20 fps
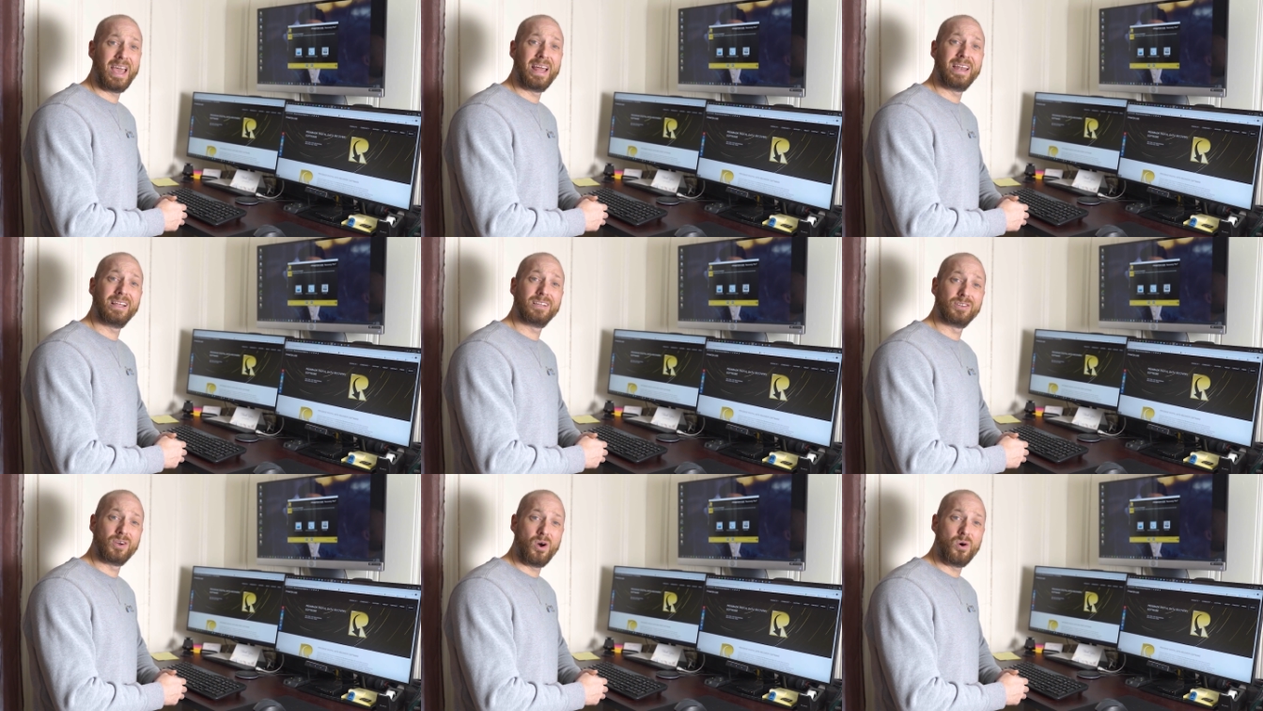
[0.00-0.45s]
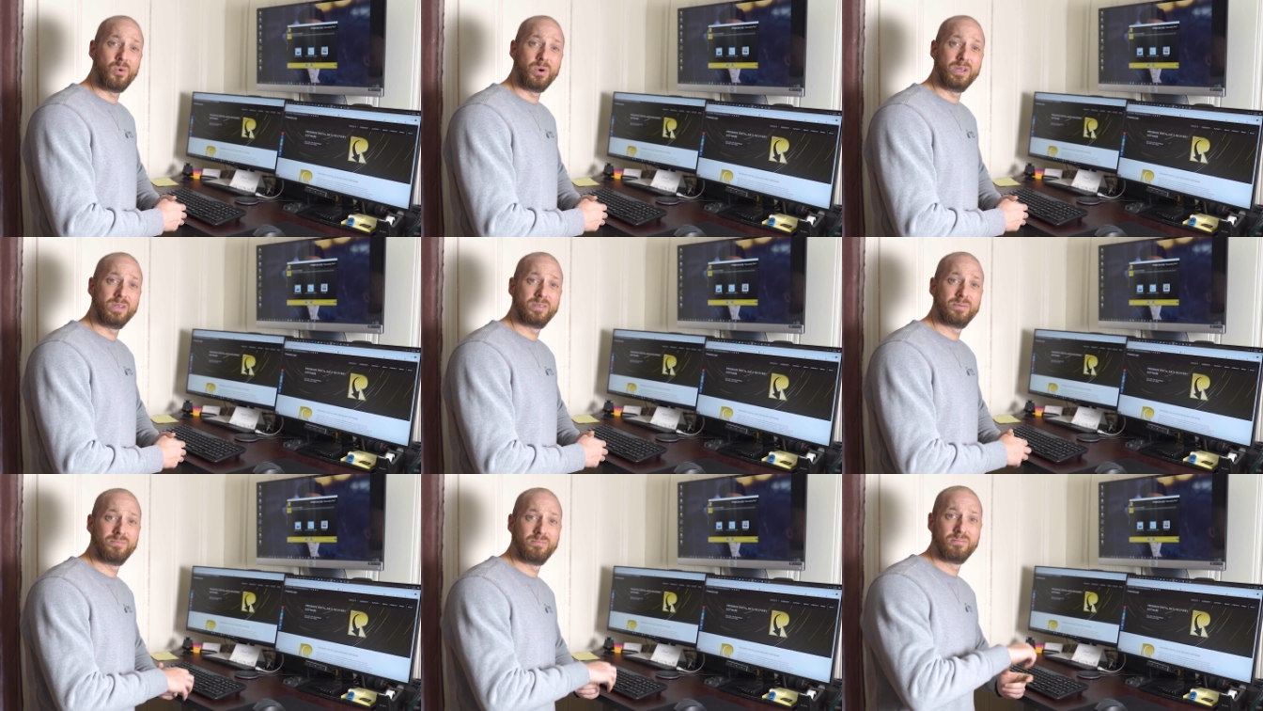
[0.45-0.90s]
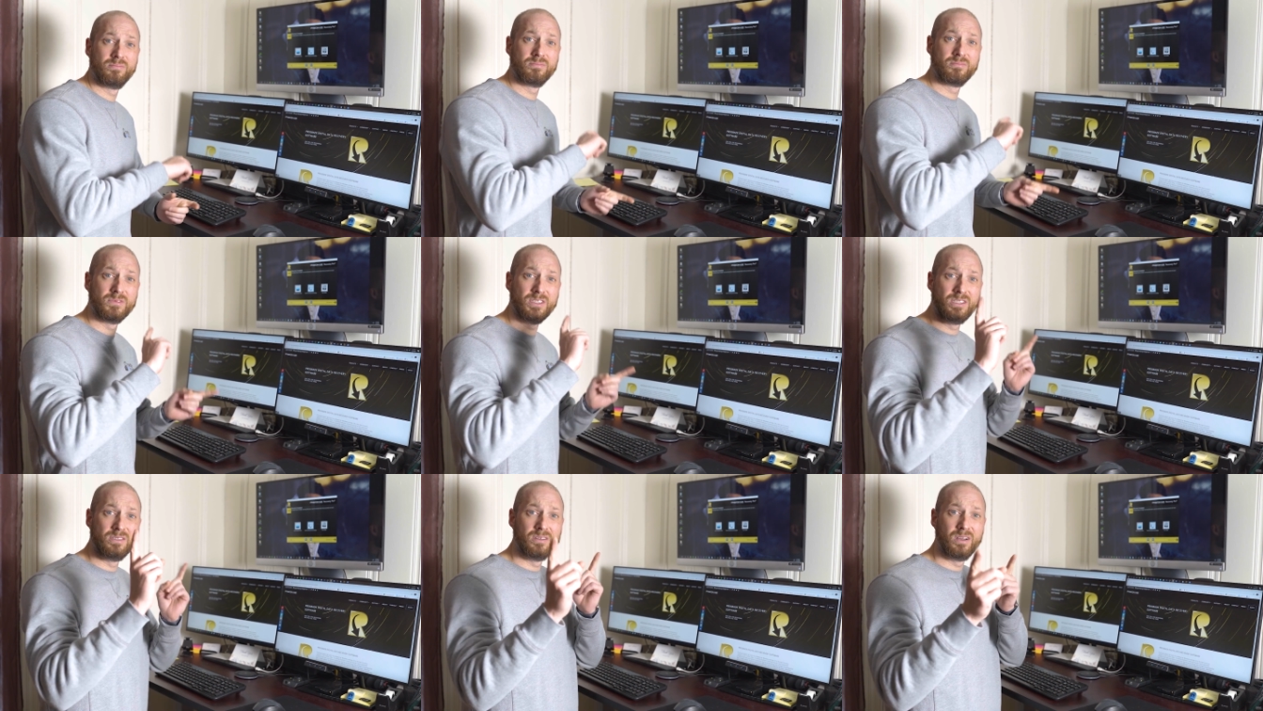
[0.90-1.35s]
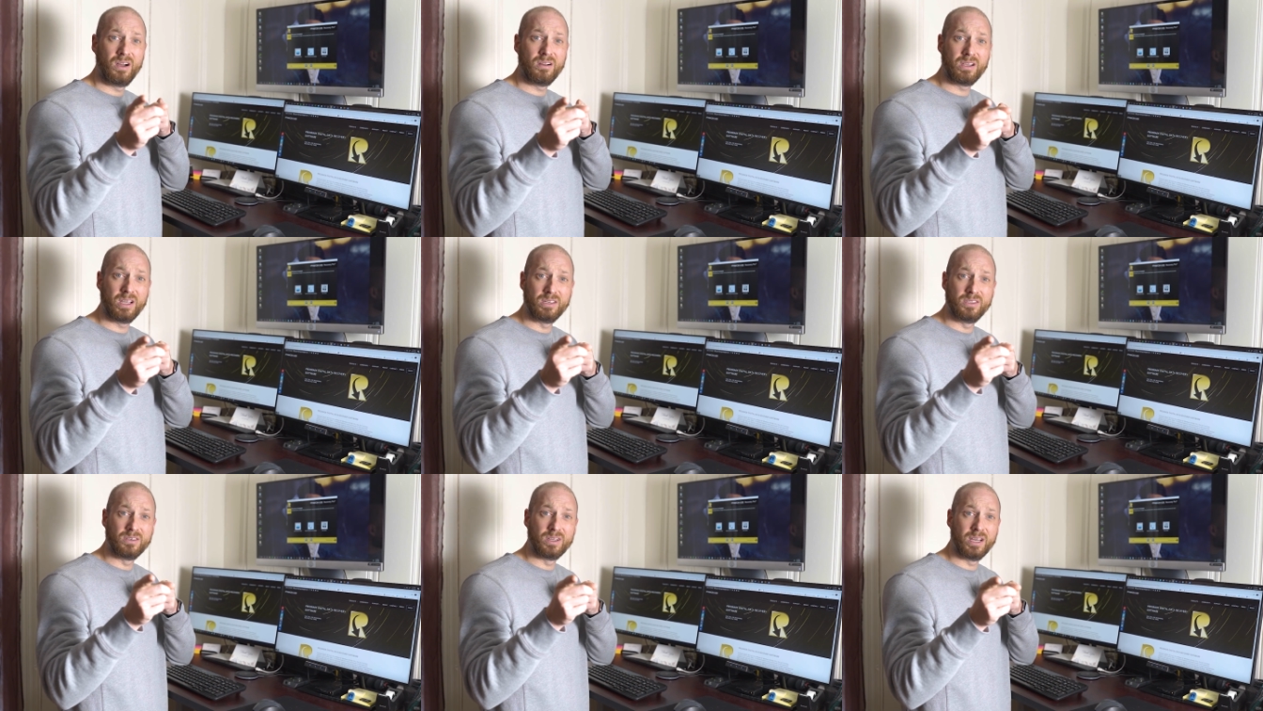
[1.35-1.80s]
and as always, I'll
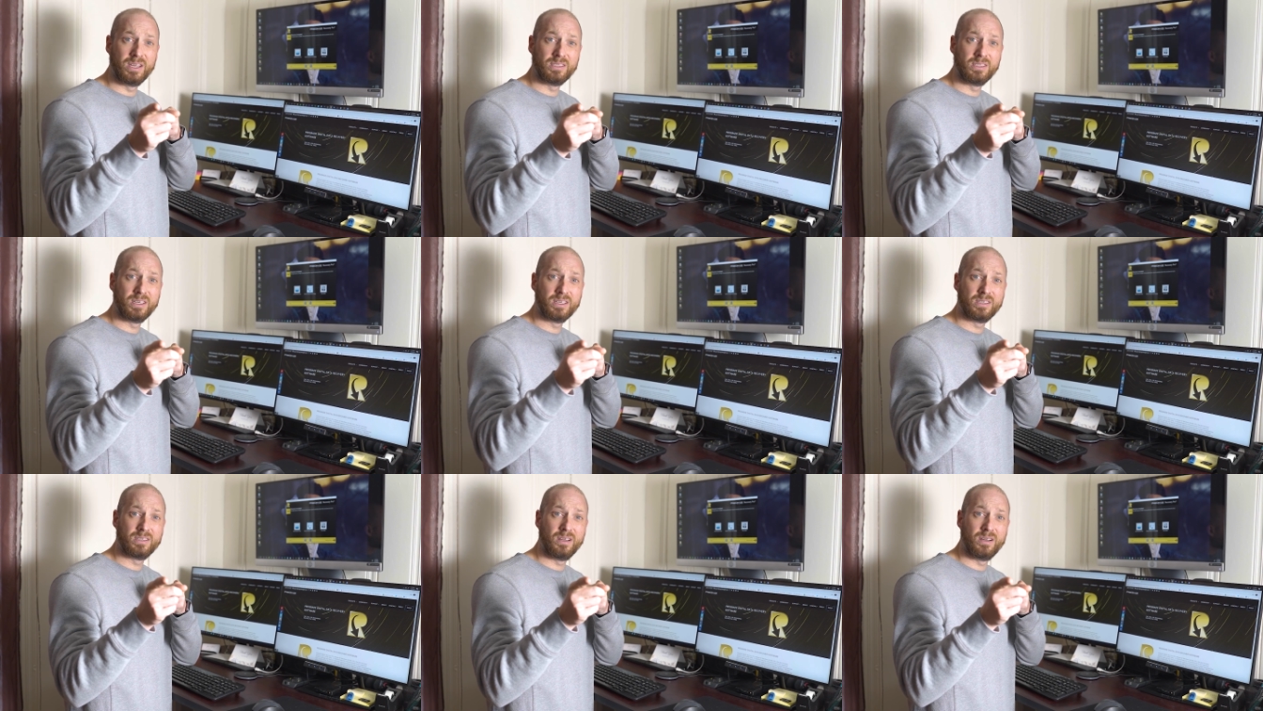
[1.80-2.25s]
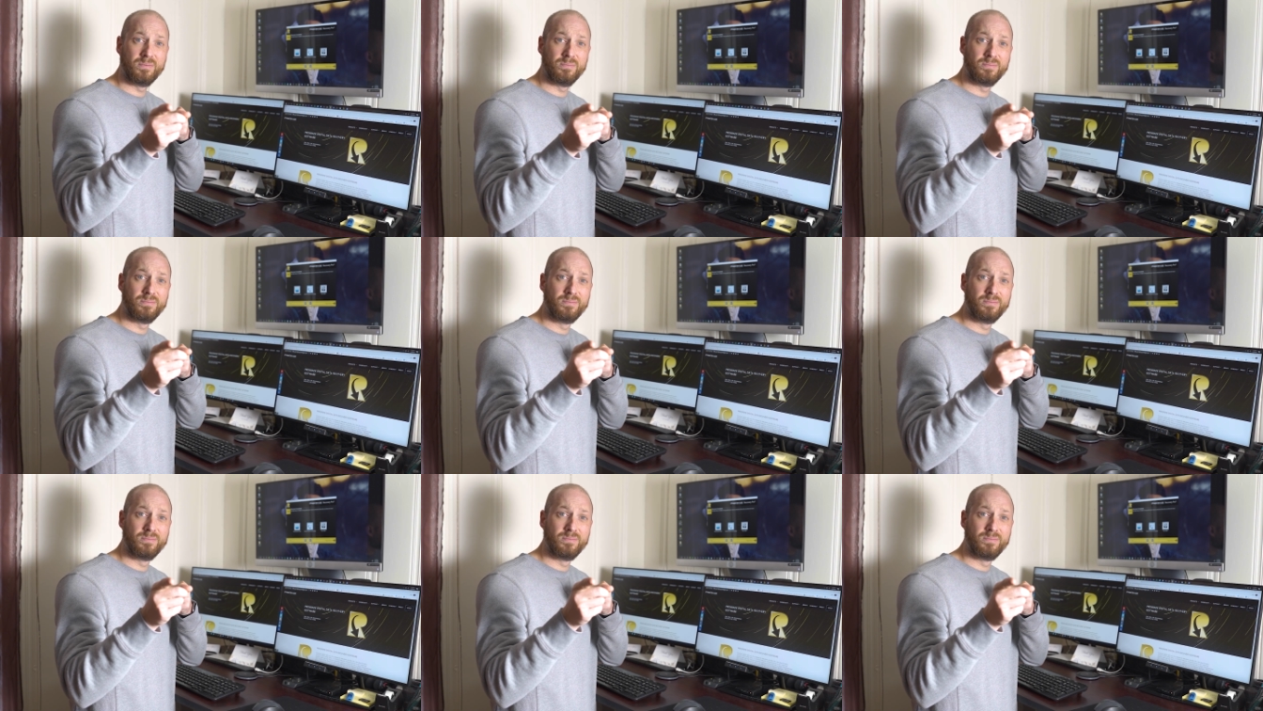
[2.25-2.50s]
catch you guys next time.